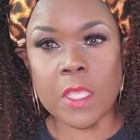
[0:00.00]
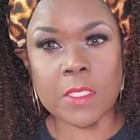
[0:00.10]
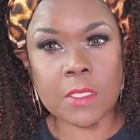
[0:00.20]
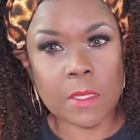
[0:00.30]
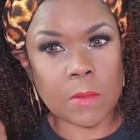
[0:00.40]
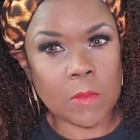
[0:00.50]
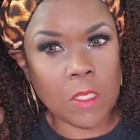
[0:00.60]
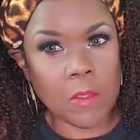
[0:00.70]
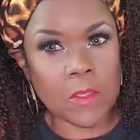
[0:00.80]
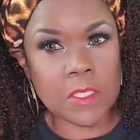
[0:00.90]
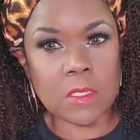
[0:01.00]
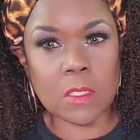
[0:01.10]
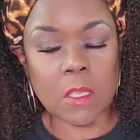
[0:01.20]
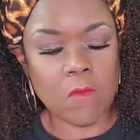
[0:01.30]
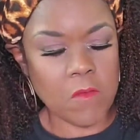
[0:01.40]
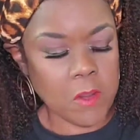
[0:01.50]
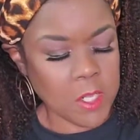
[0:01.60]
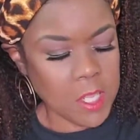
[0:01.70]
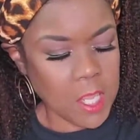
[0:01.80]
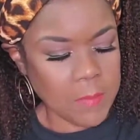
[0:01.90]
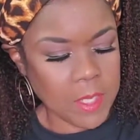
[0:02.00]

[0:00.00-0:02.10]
This is a Converti cap